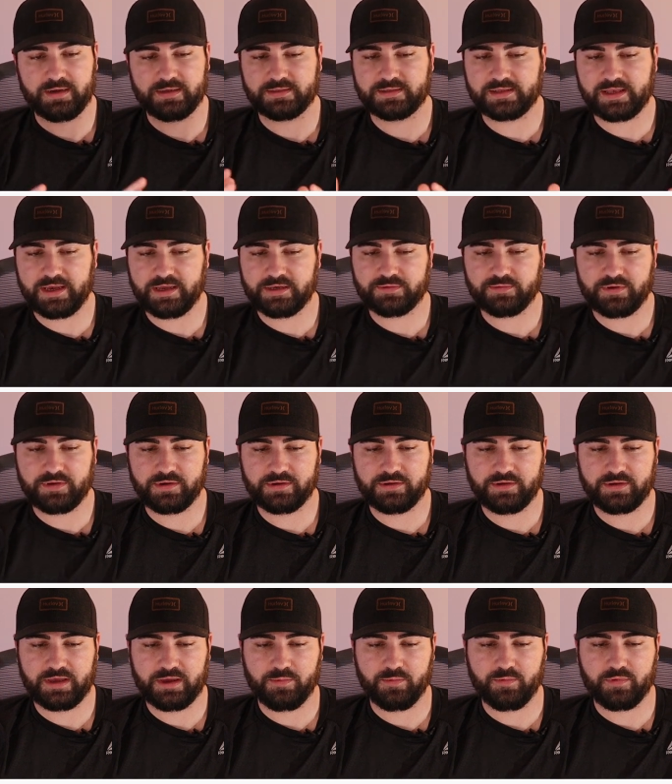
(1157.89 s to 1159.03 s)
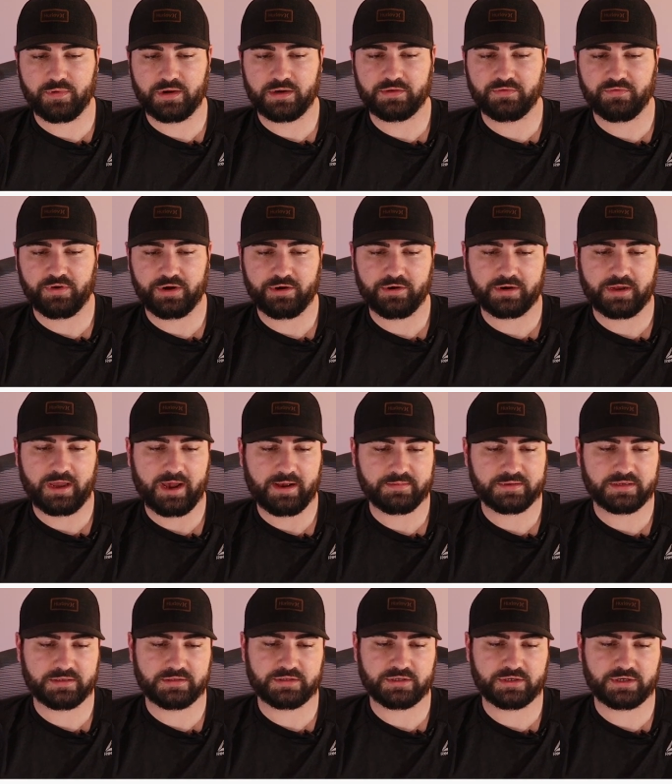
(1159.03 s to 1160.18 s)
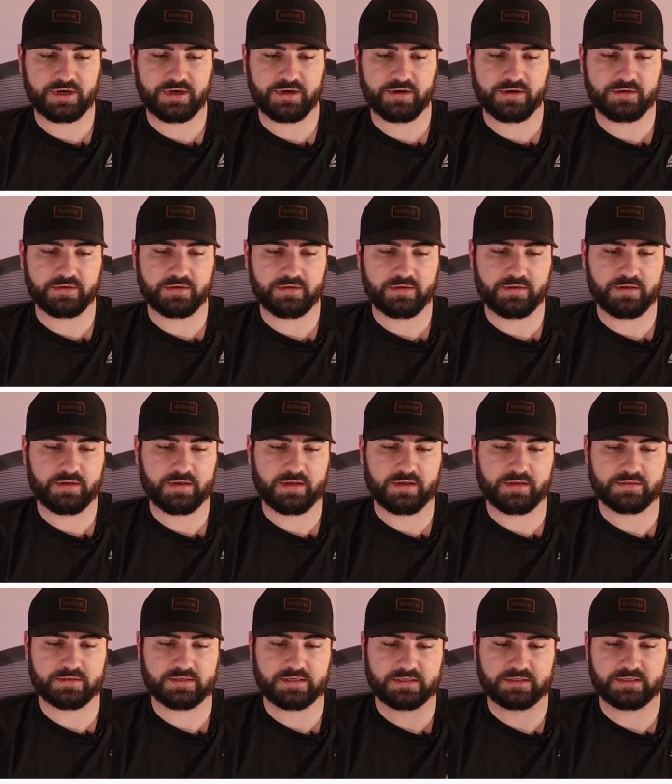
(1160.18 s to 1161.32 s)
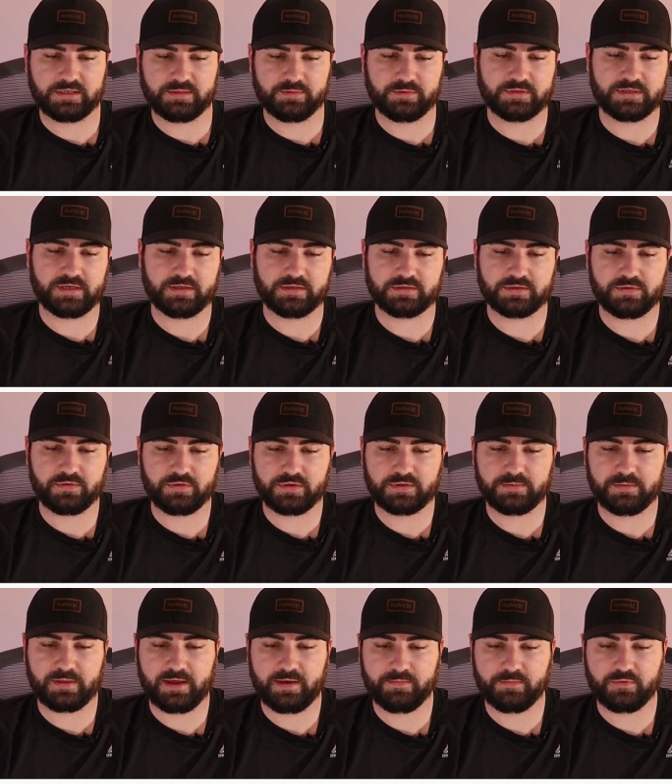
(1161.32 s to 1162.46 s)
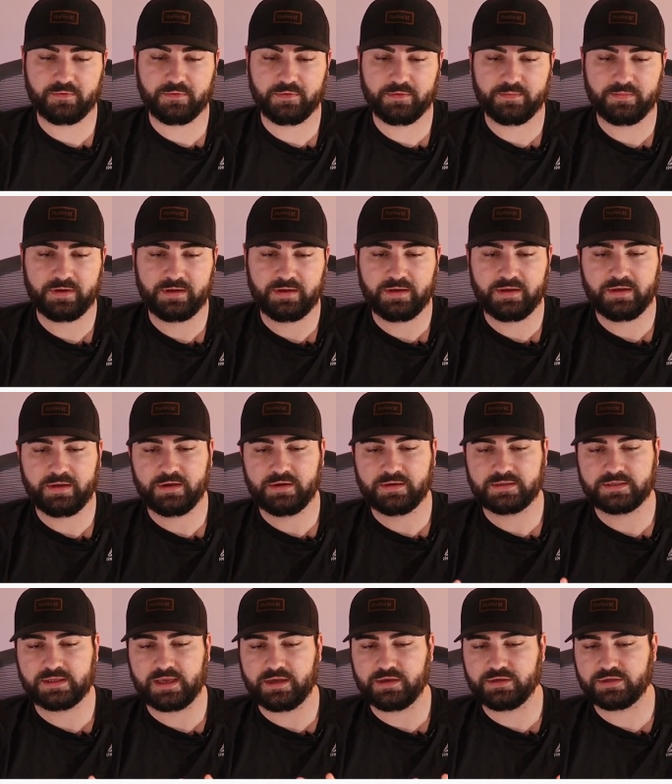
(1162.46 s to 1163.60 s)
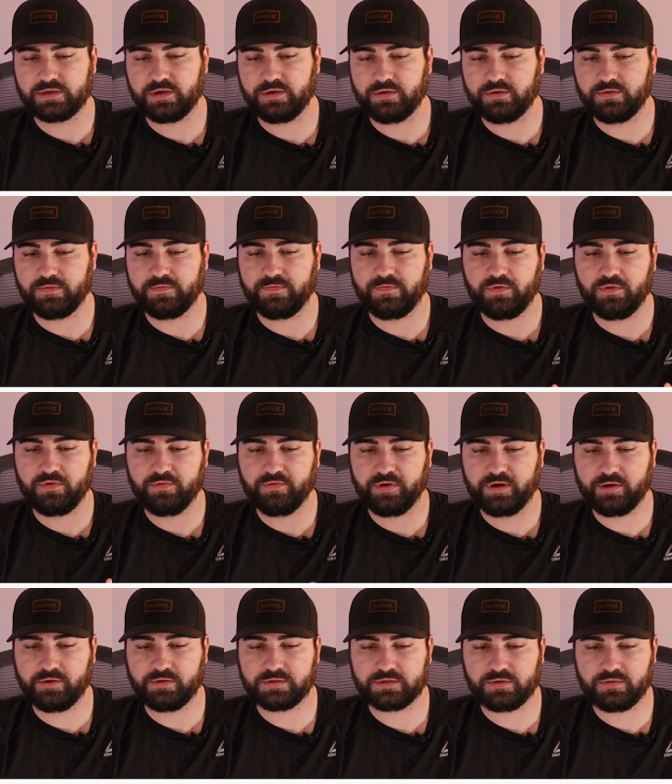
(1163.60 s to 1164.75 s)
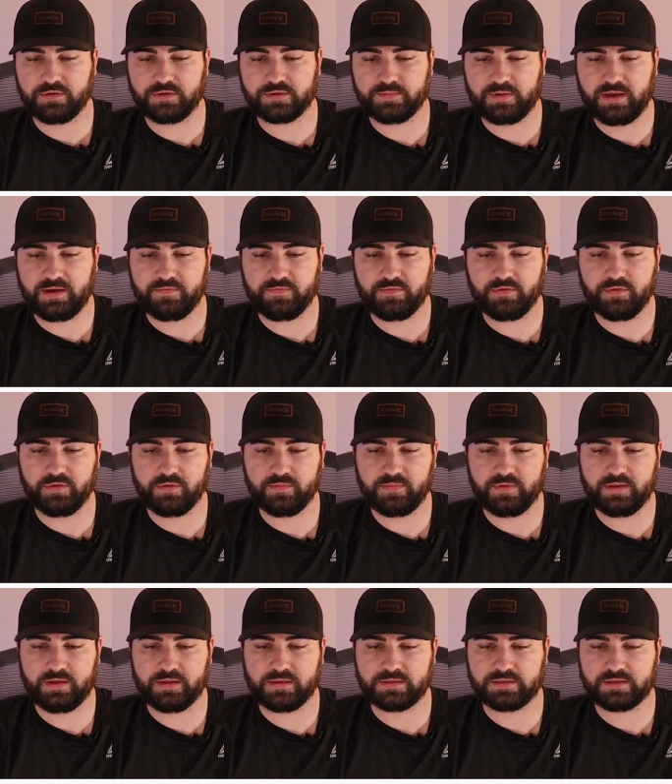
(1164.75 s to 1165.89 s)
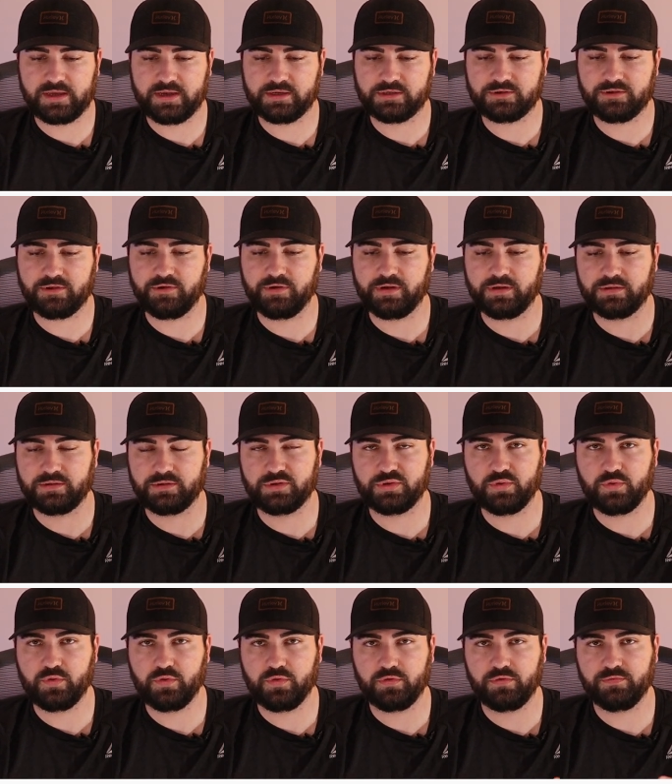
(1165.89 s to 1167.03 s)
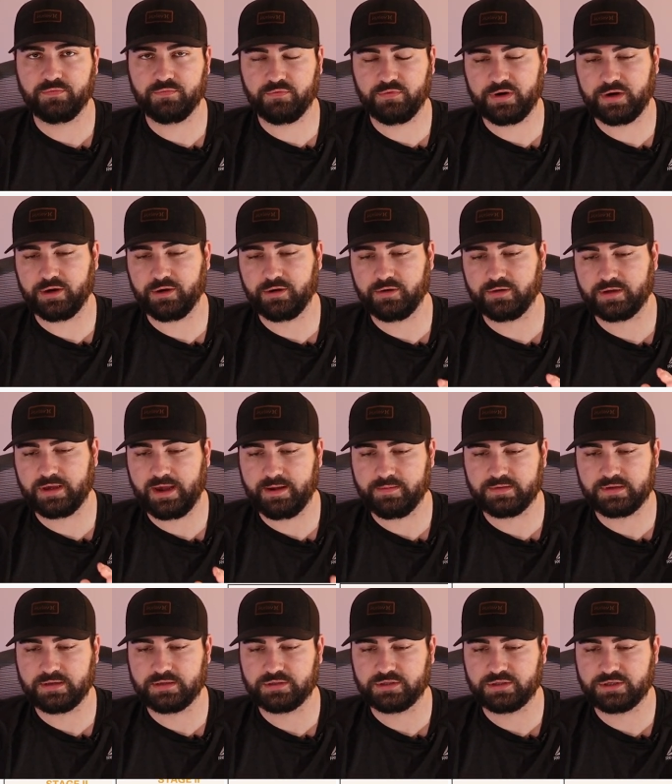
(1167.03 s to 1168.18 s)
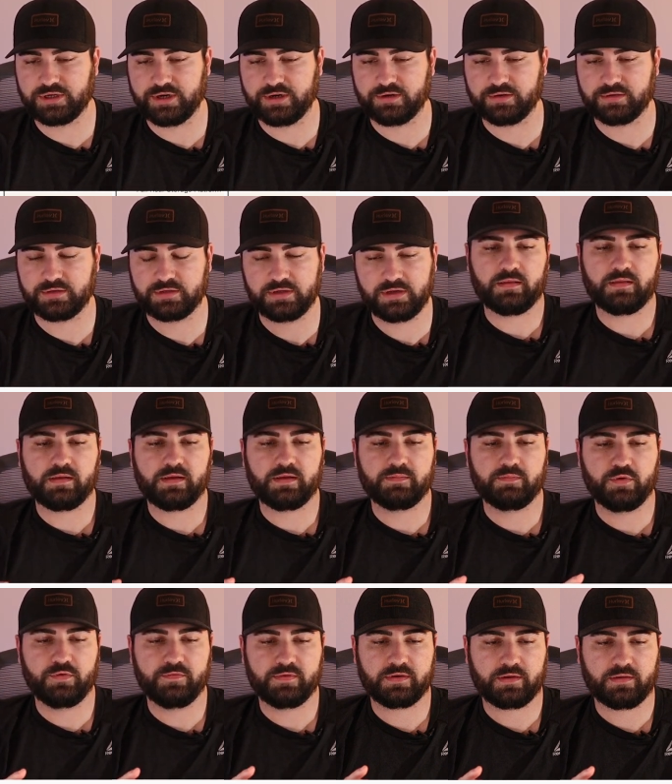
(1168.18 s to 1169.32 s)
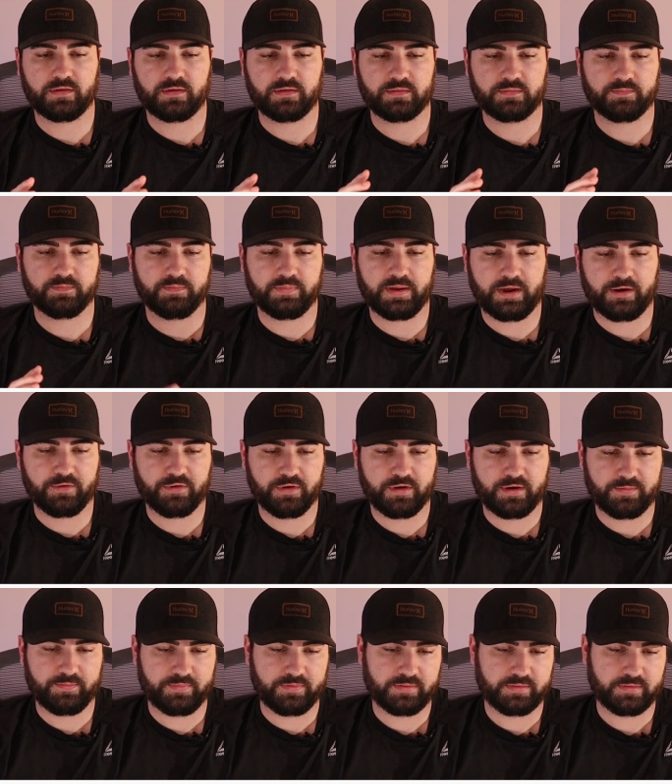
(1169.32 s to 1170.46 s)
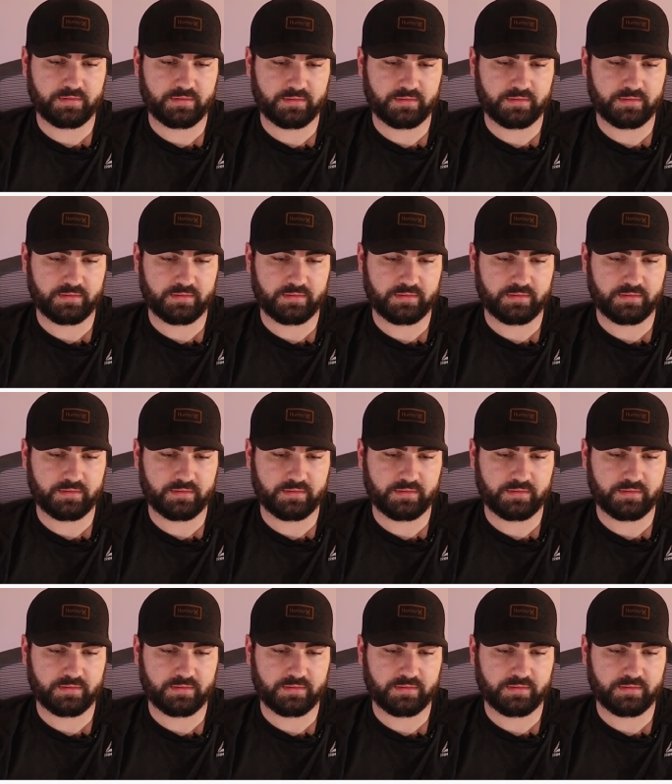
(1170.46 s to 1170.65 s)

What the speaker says: stage one, you get one rear captain's chair and 60% storage platform. Stage two, full rear storage platform, and stage three, dual rear captain's chairs. And then moving on, power up